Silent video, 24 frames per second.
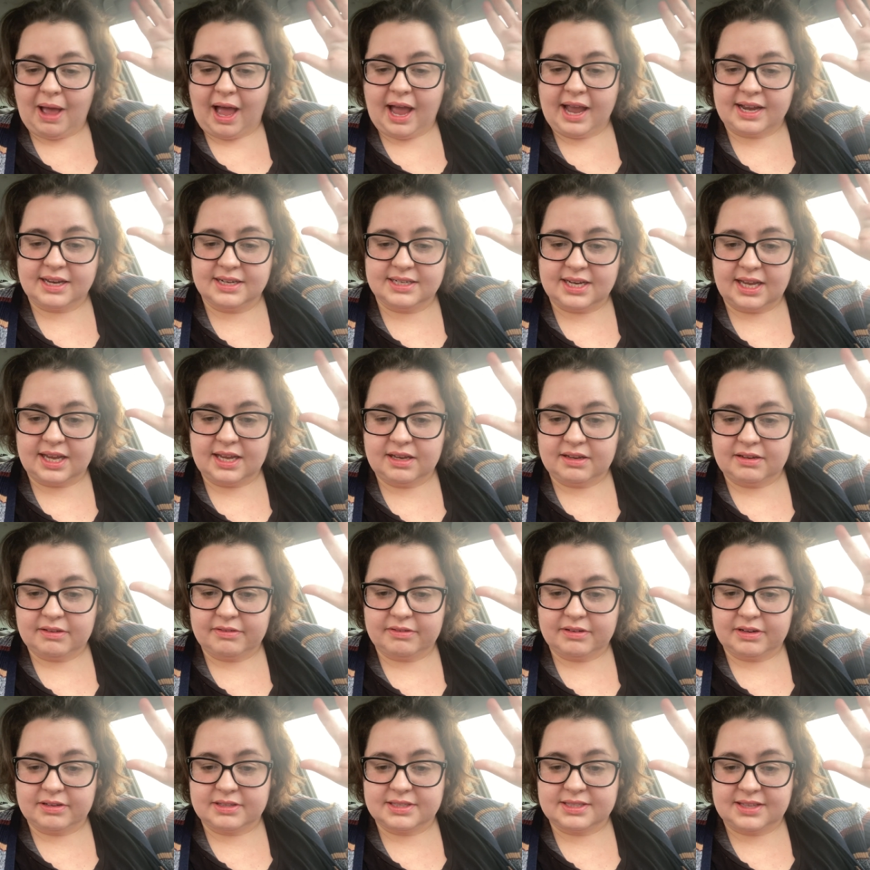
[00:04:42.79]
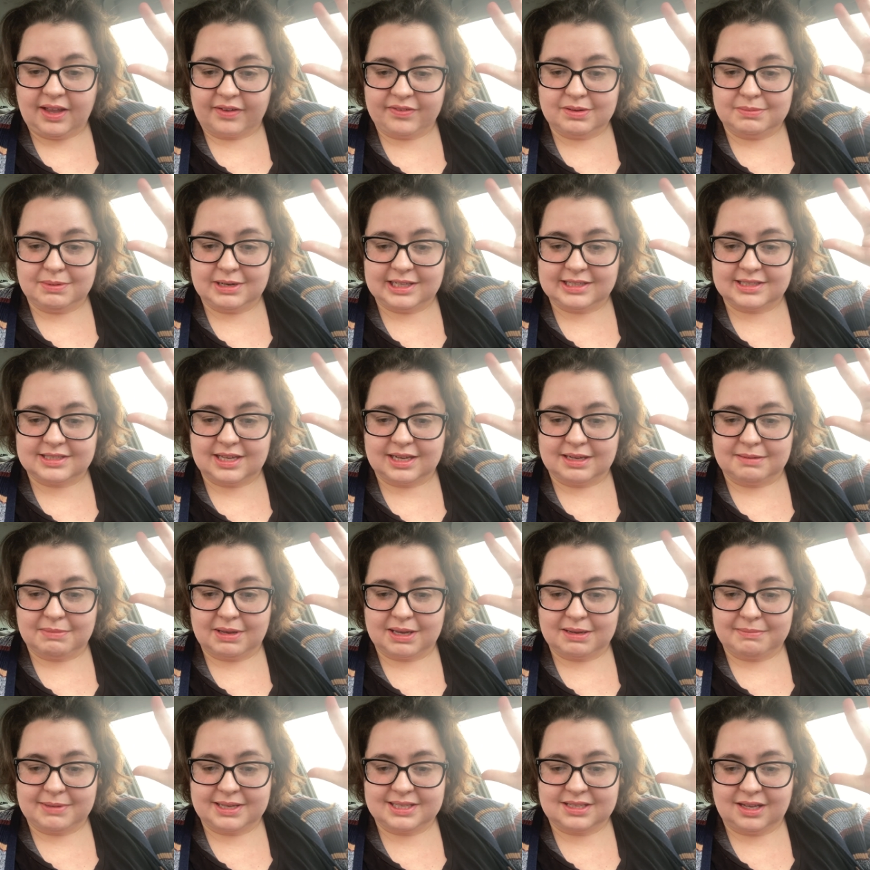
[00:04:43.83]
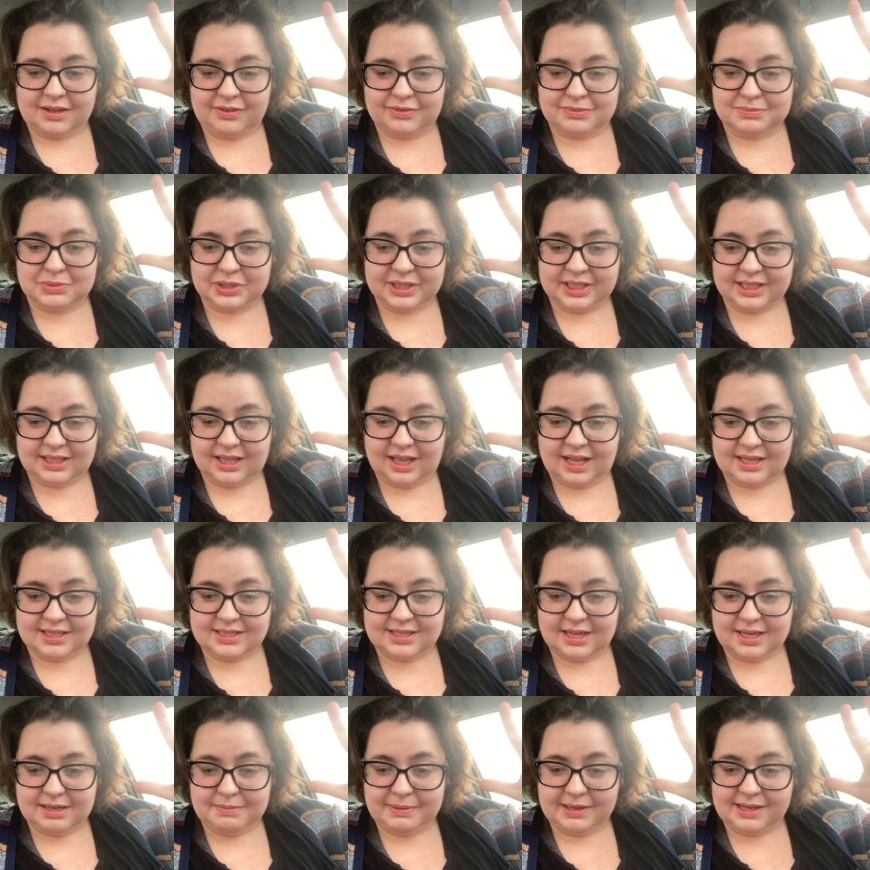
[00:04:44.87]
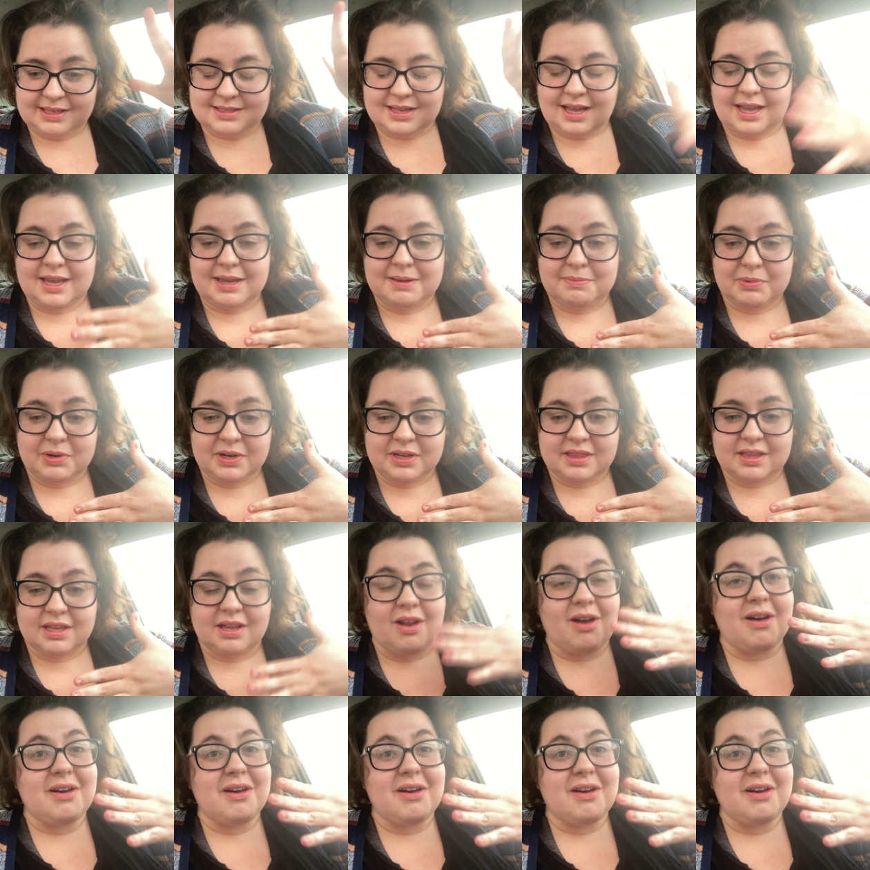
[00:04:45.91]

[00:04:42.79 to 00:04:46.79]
I can take seven minutes and make myself a morning latte because I am worth it.